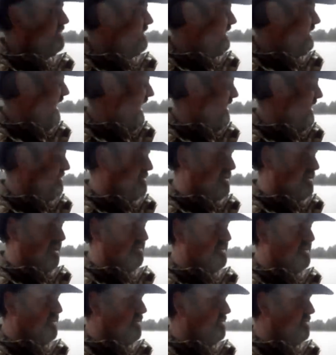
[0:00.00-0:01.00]
the coyotes
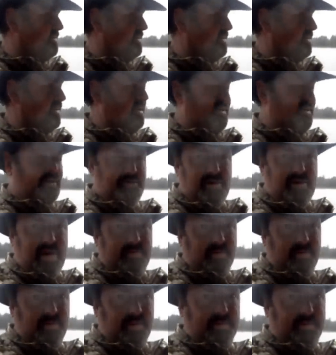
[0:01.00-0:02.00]
come to them and their
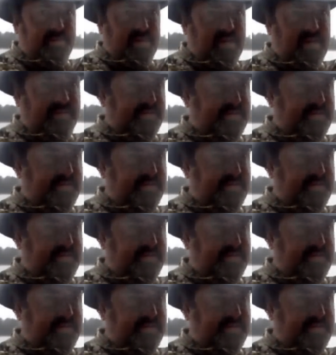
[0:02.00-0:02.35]
traps are tripped off.